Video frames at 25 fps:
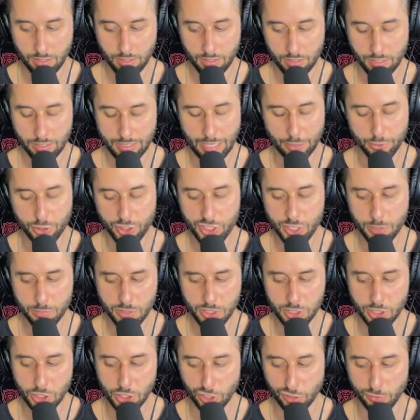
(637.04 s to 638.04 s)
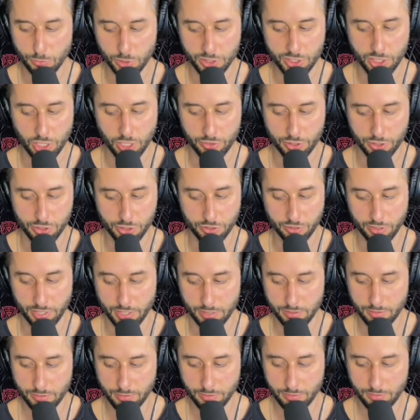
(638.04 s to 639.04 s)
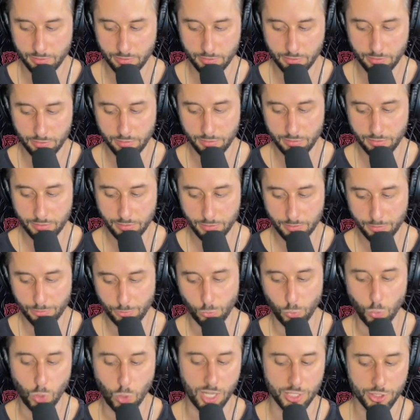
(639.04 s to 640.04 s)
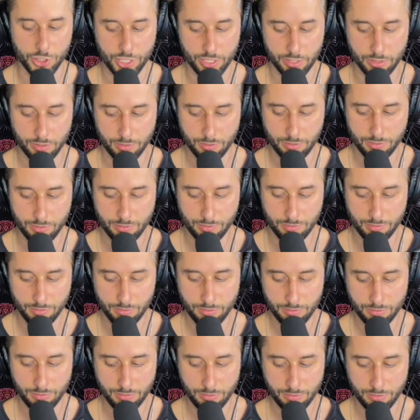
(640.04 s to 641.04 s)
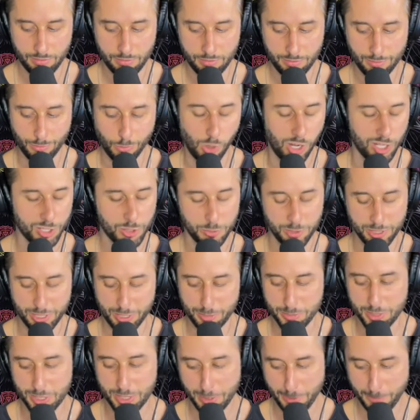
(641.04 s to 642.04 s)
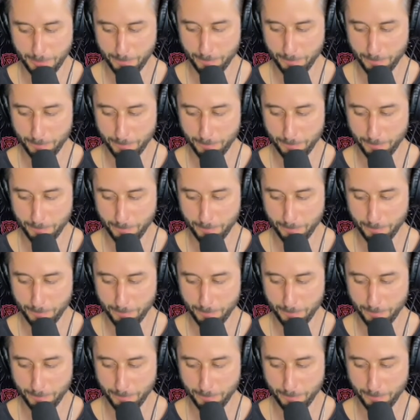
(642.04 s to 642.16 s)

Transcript: Now just observe what's on the screen. Watch it. Watch what comes up.